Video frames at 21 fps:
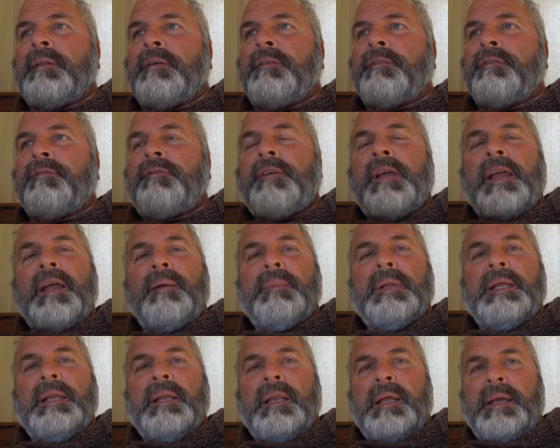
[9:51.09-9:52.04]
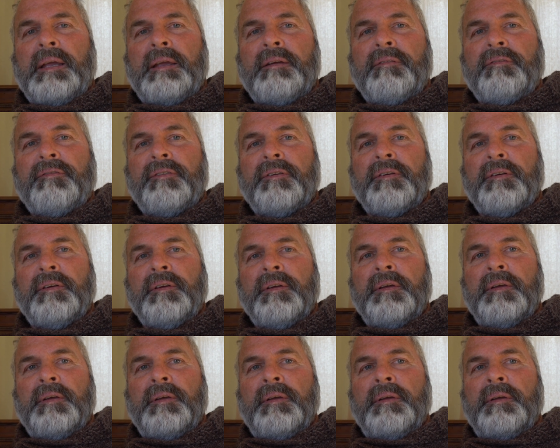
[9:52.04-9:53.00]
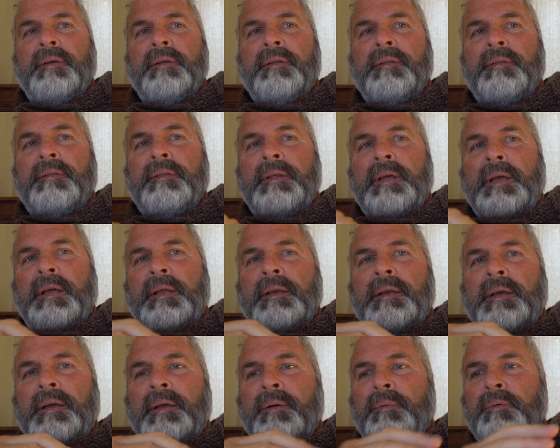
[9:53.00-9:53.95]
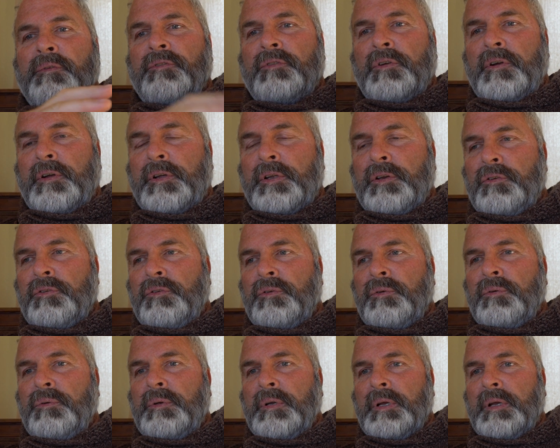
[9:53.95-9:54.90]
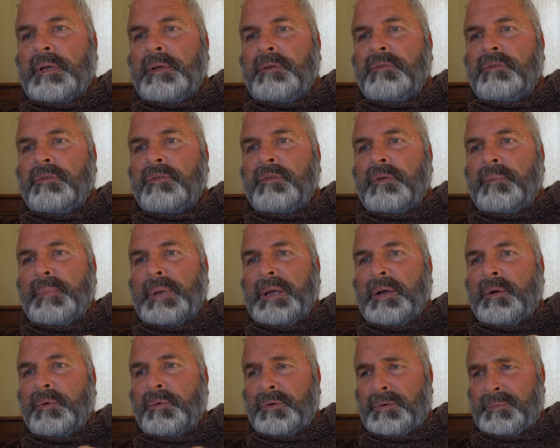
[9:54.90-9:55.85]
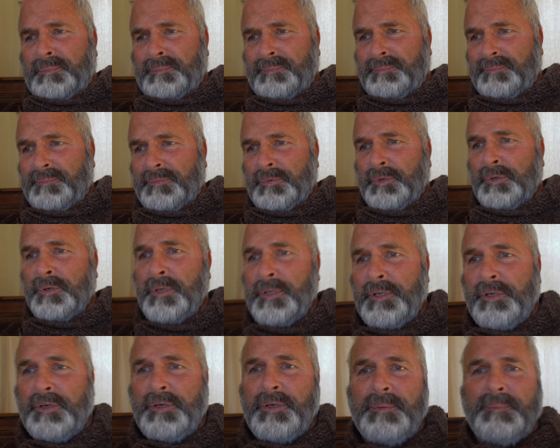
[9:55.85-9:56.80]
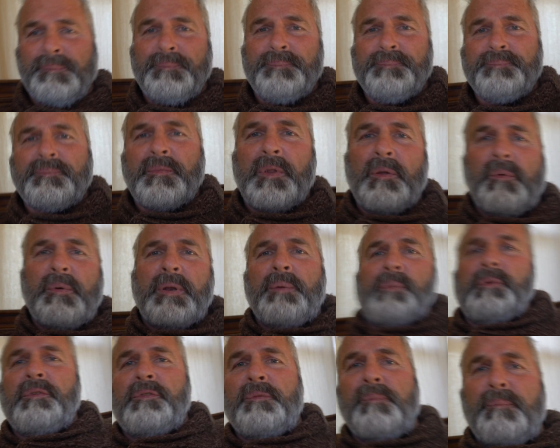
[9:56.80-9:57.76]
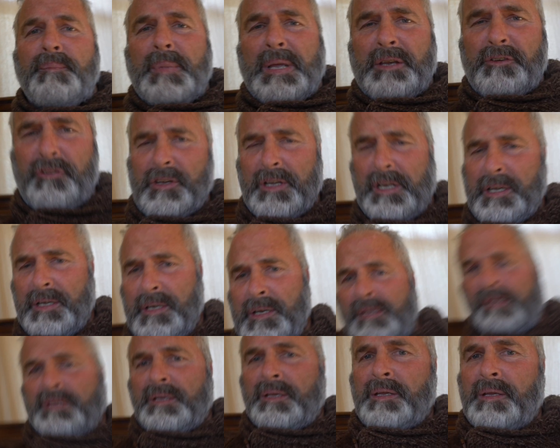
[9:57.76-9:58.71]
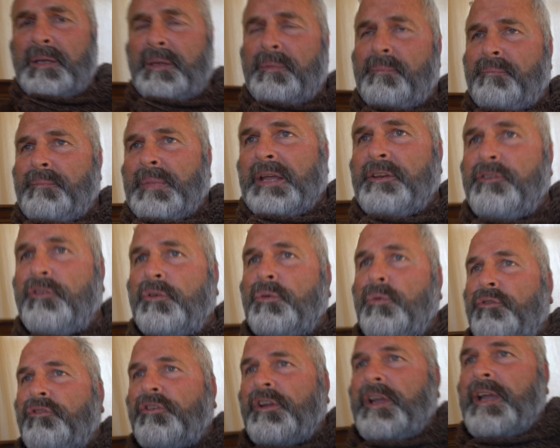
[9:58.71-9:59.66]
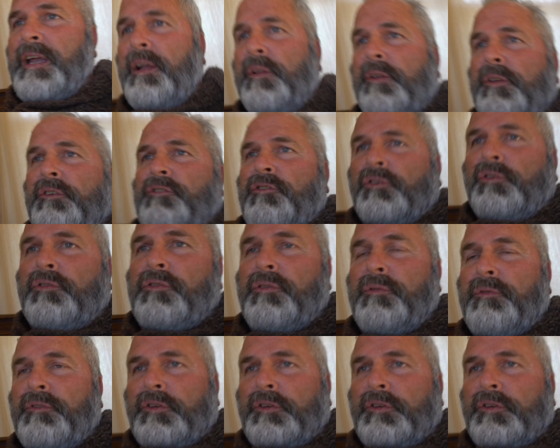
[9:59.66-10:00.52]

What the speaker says: family life that I was talking to you guys about earlier when I was mentioning Magical Child and Joseph